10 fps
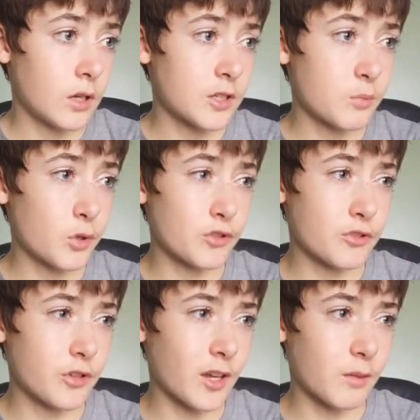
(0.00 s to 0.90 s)
I suppose
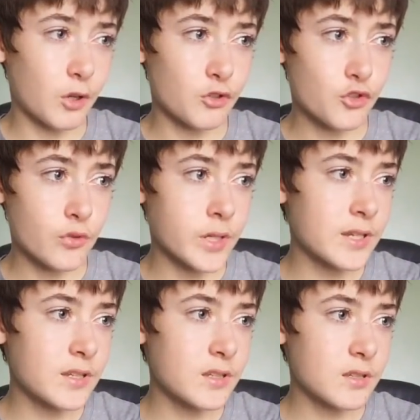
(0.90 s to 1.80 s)
you're talking about
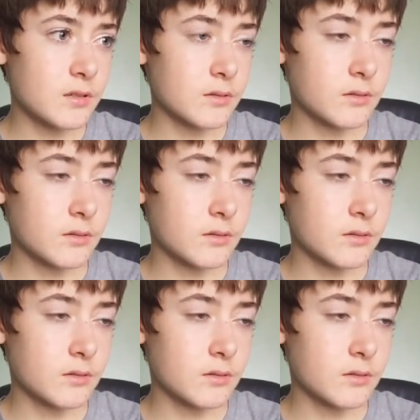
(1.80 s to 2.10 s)
trees.